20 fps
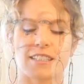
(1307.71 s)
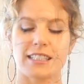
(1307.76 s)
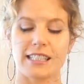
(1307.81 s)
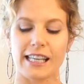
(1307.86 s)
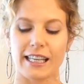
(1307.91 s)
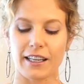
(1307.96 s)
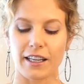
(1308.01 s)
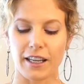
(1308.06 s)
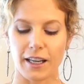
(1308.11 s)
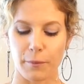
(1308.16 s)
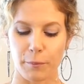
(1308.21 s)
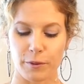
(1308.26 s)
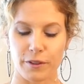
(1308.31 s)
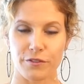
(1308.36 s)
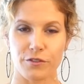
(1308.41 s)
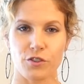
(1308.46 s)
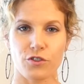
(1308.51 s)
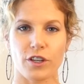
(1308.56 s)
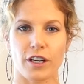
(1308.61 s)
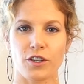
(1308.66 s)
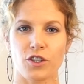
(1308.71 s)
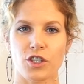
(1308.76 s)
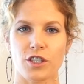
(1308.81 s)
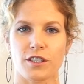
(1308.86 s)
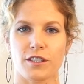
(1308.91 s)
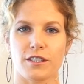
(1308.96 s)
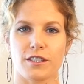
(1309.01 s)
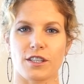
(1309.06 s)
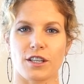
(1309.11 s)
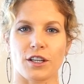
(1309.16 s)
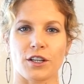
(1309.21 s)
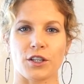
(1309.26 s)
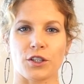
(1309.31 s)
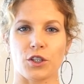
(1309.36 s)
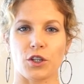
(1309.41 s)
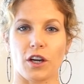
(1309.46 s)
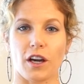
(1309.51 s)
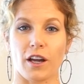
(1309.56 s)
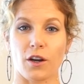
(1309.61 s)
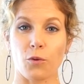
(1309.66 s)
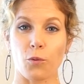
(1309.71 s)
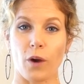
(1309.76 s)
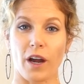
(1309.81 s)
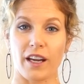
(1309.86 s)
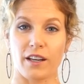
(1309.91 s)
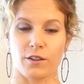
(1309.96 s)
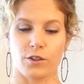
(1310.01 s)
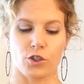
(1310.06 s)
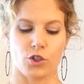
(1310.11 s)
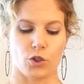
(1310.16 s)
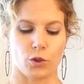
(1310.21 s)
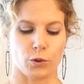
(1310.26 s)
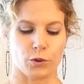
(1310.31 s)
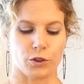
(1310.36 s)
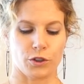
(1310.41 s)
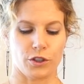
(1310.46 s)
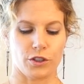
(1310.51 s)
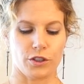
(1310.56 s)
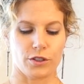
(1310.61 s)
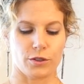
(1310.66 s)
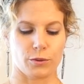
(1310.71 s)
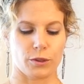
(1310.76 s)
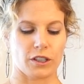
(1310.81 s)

Take a couple of stretches to unwind the shoulders.